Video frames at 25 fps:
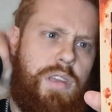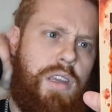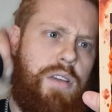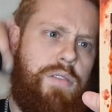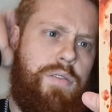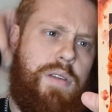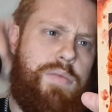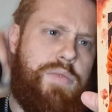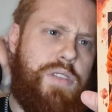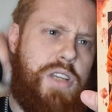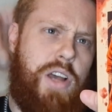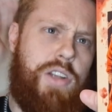we
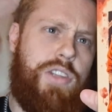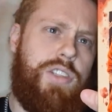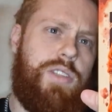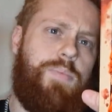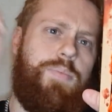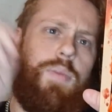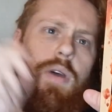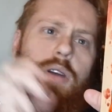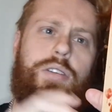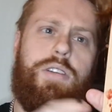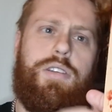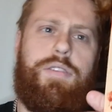have tons of
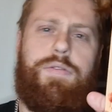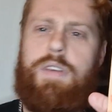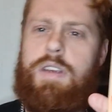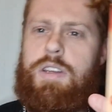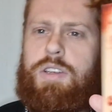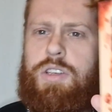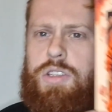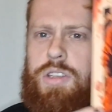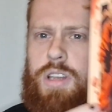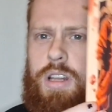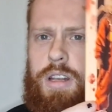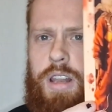bonus
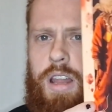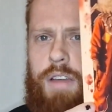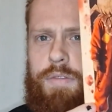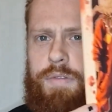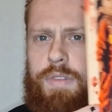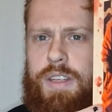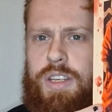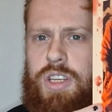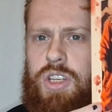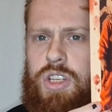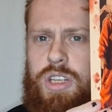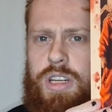features, a
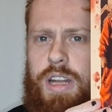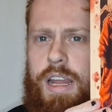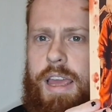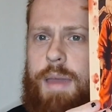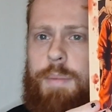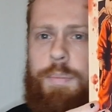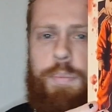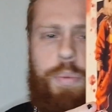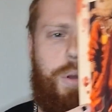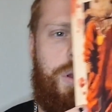lovely slip.